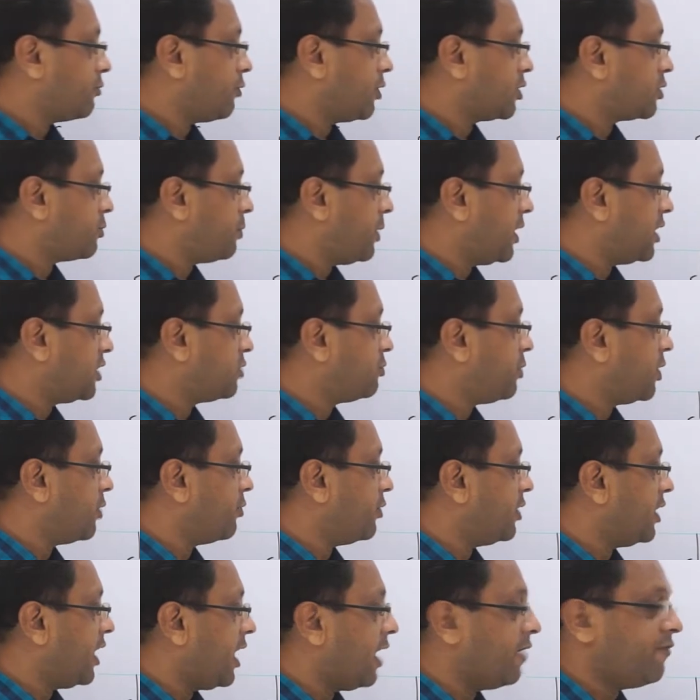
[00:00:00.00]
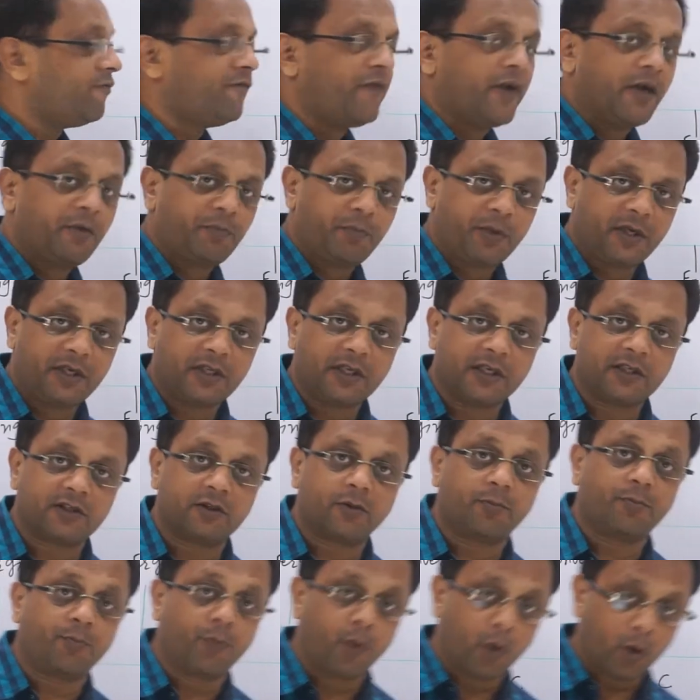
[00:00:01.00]
was placed between F and P, that is
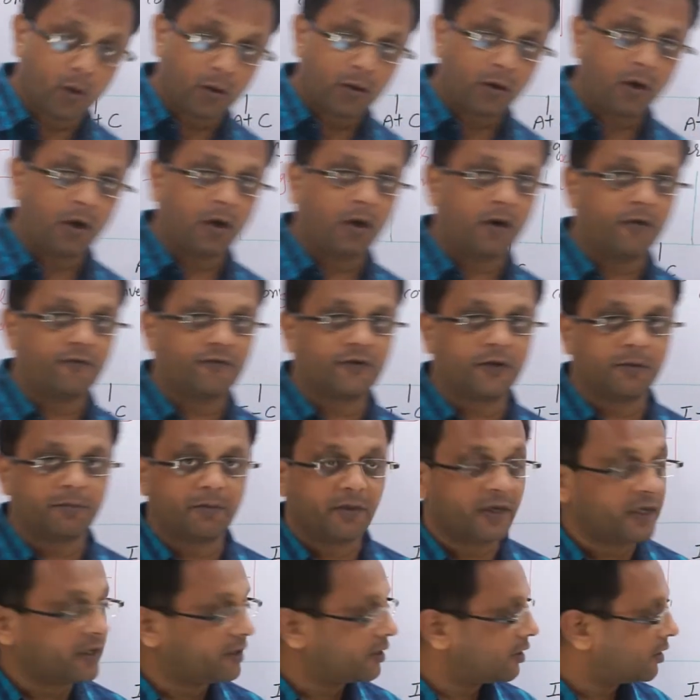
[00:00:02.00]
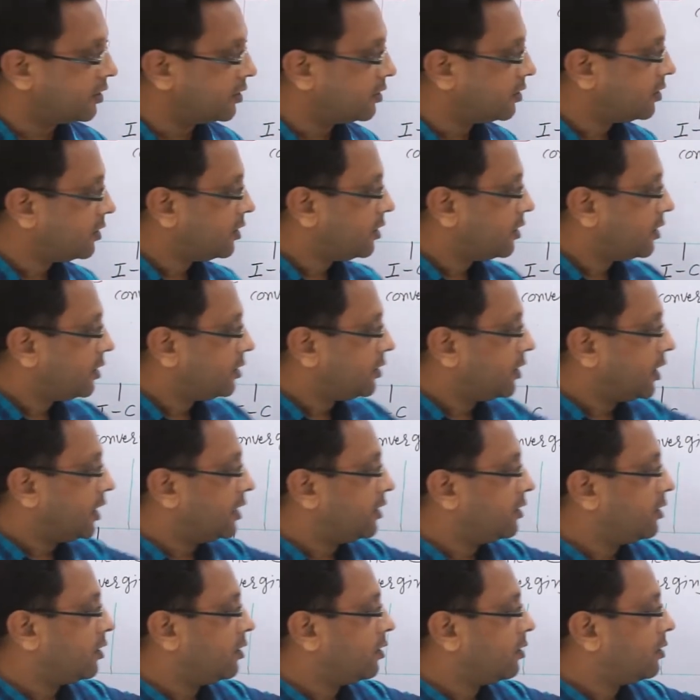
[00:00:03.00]
the pole of the mirror,
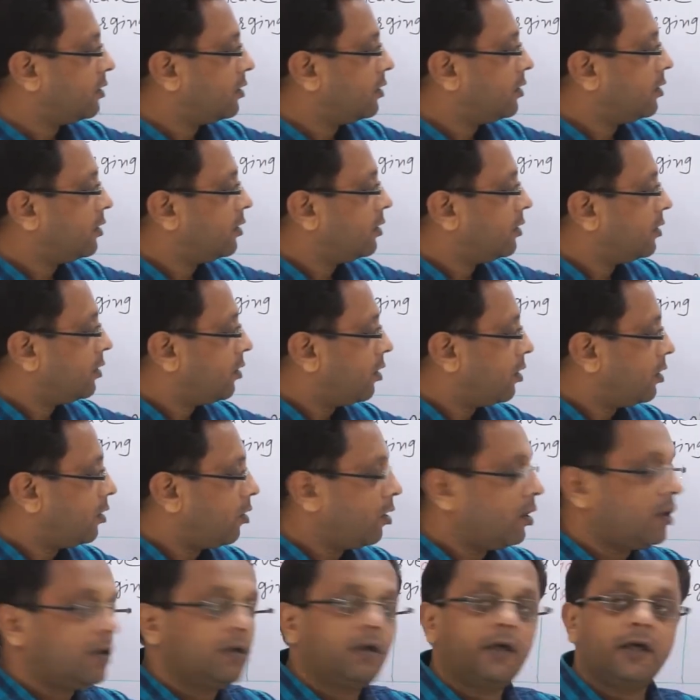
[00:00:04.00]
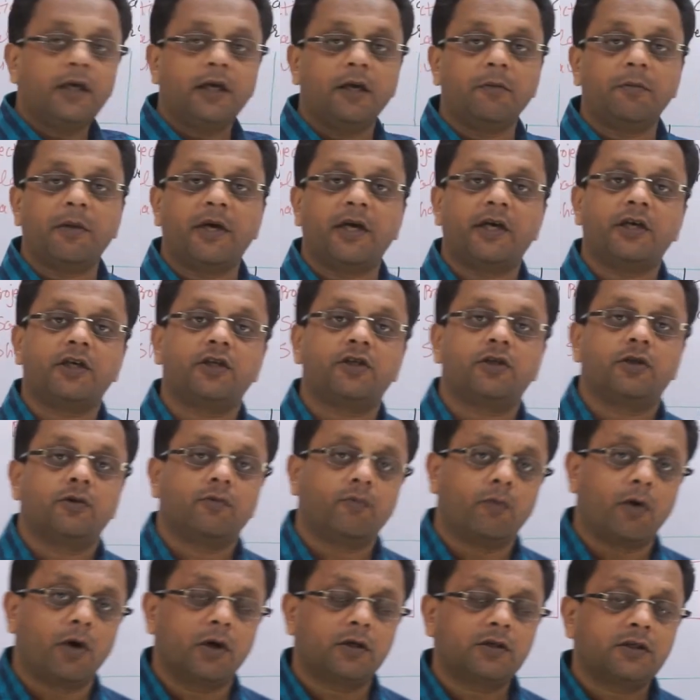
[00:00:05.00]
then the image
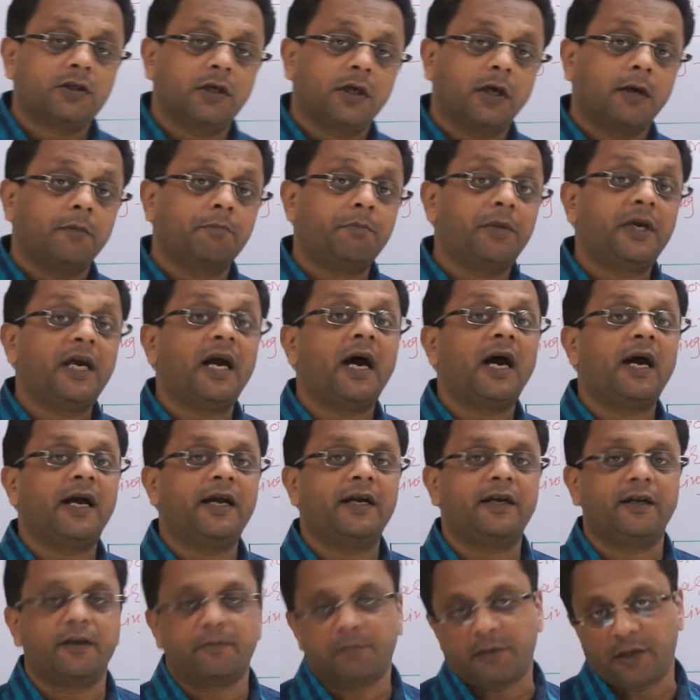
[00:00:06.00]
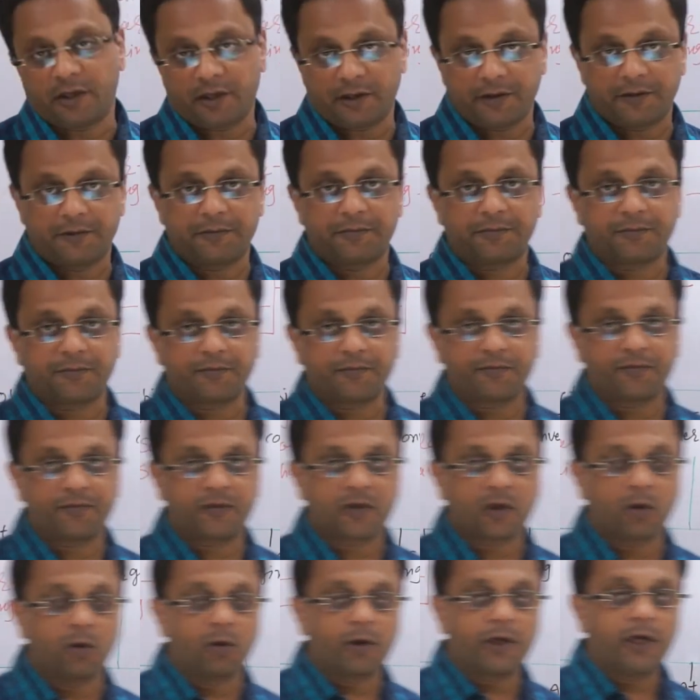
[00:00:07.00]
was behind the mirror.
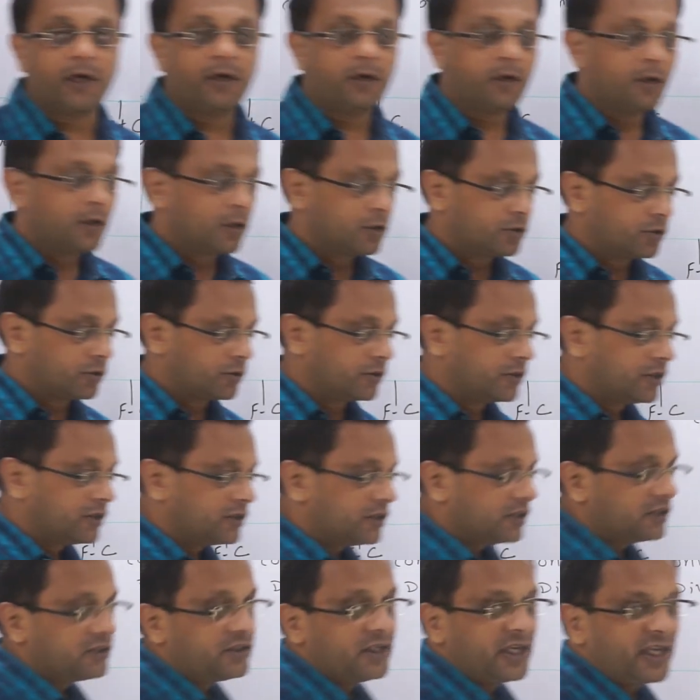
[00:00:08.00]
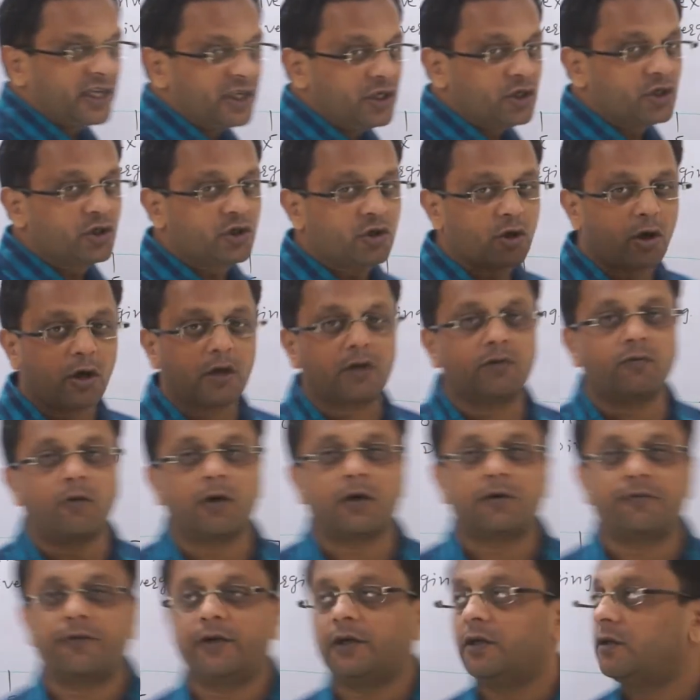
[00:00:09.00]
Okay, so this is in short
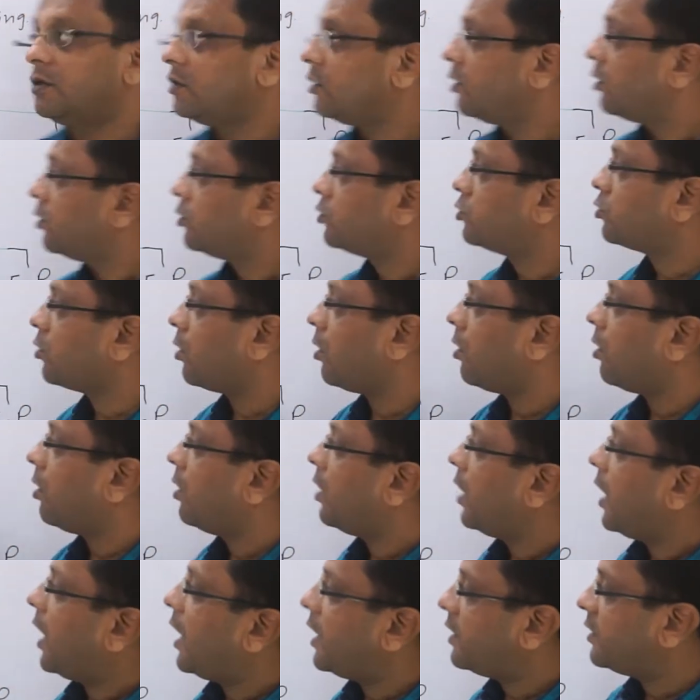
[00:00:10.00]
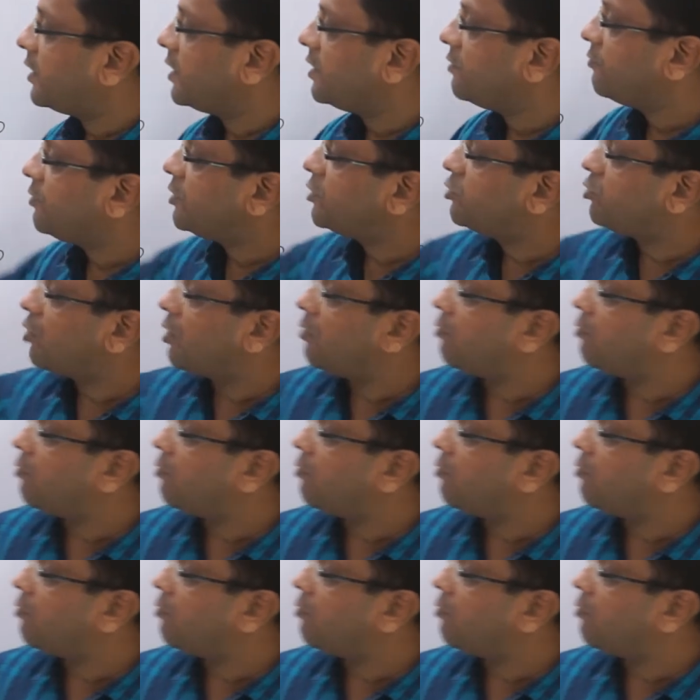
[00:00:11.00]
what we saw. And then we saw